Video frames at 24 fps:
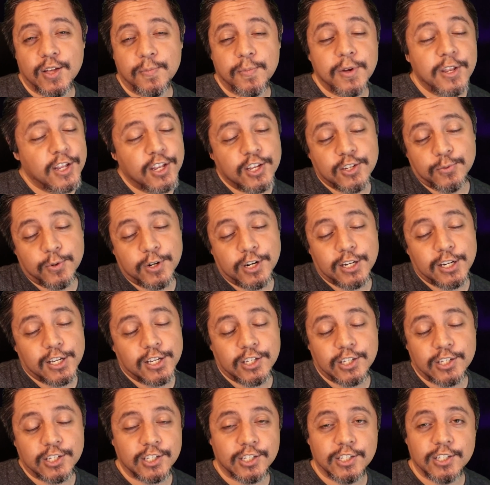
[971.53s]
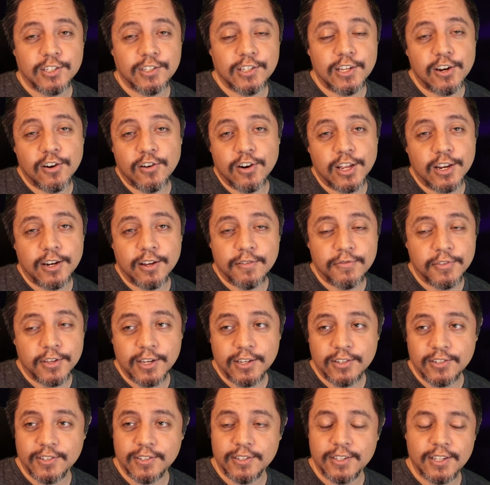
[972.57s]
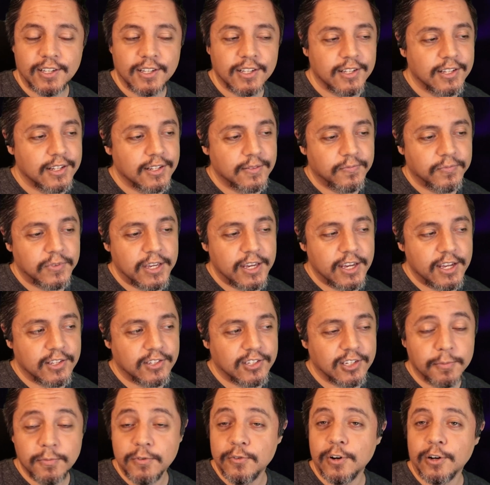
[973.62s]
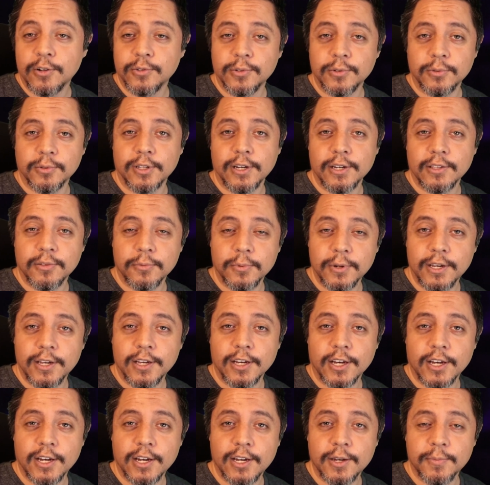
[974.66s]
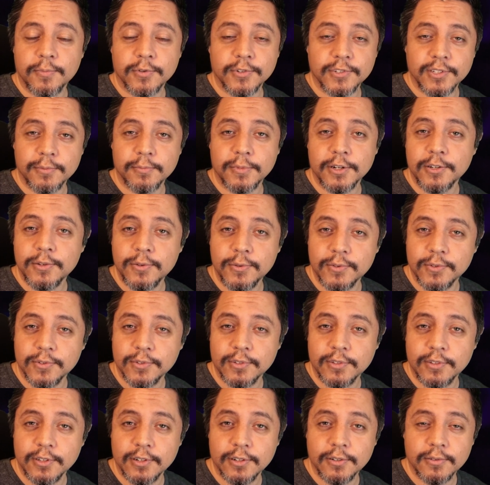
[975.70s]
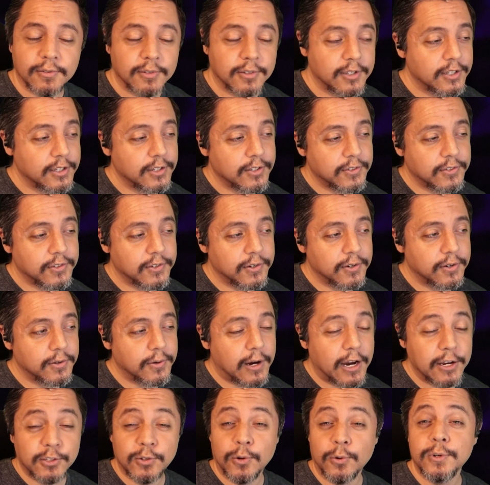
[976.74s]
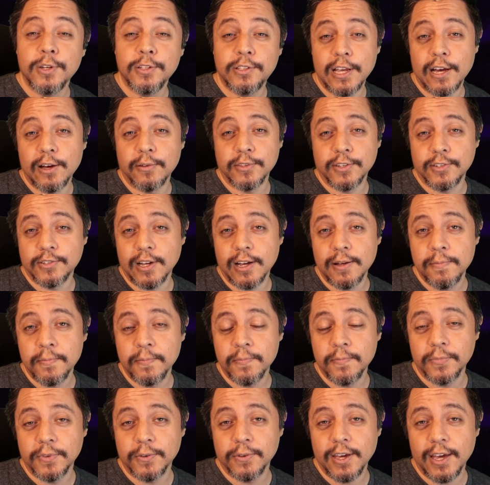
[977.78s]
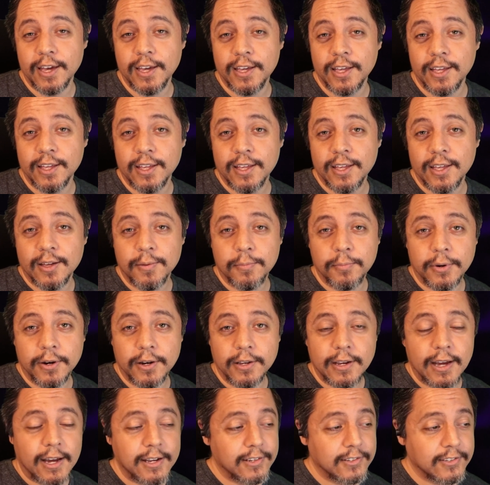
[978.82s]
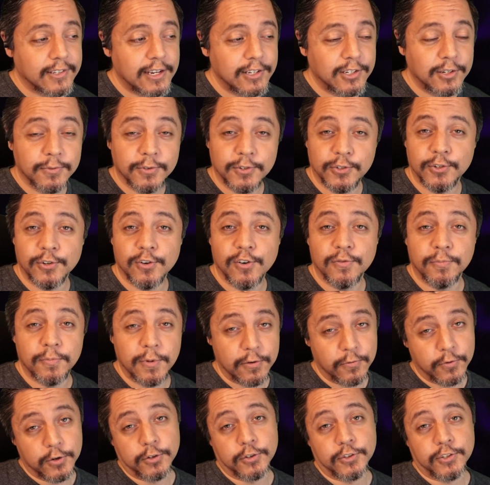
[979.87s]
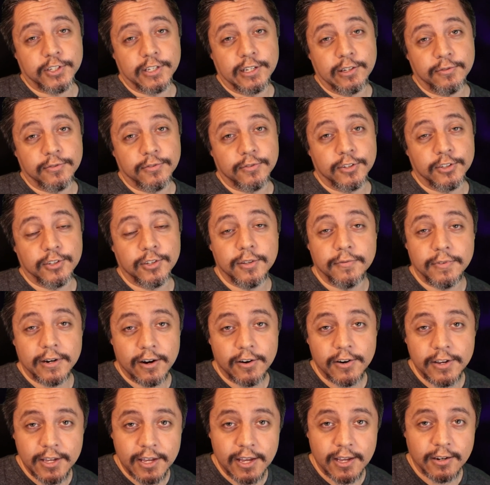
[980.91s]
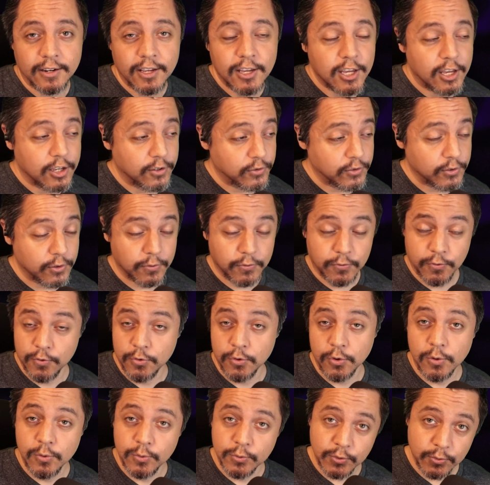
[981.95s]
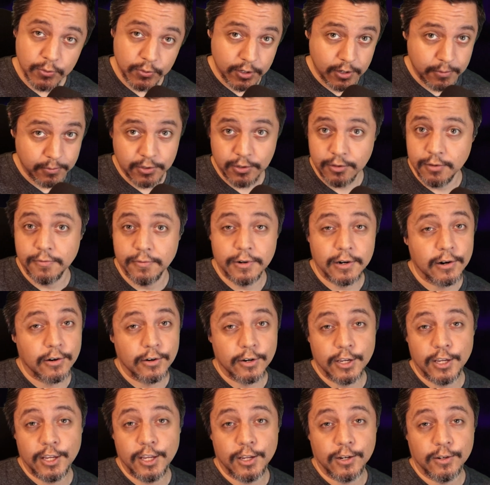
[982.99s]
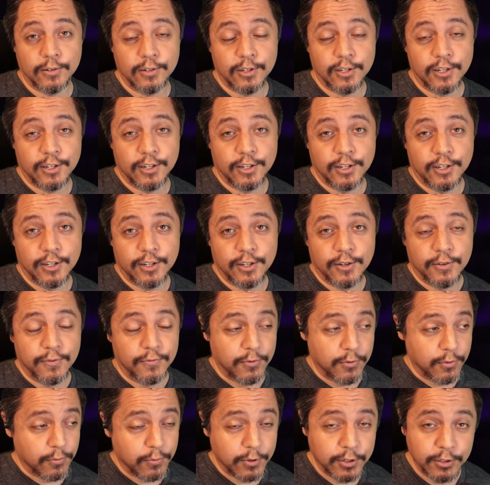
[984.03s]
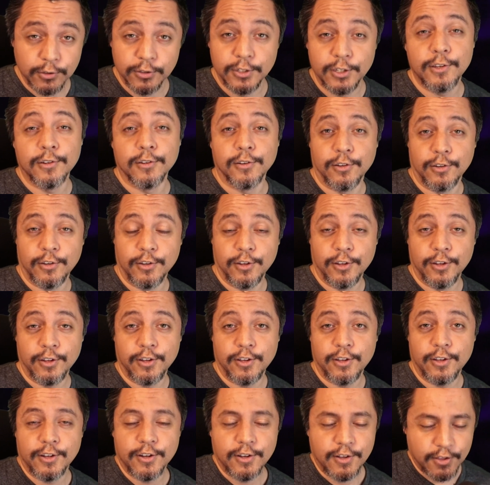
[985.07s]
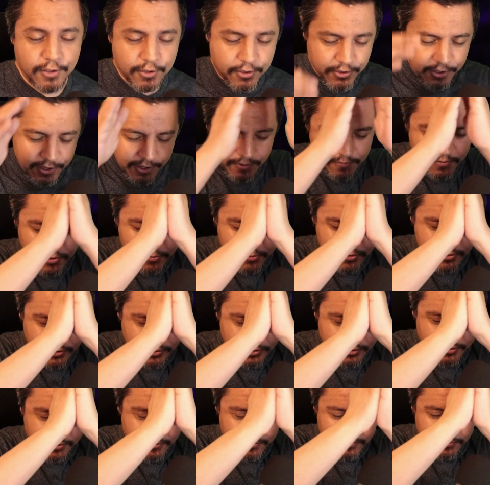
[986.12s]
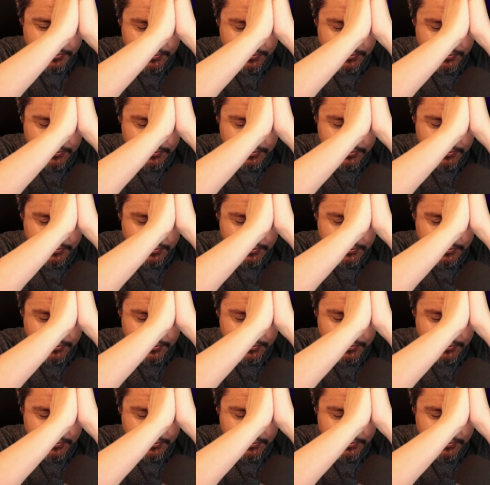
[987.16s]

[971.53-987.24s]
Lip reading: But it is what it is. It's the internet of things. And some of y'all don't like the way I present my news, you know? So I toned it down this time, okay? But I decided to reserve my real self to the very end. And so for those who come to the very end, for the real deal, thank you very much.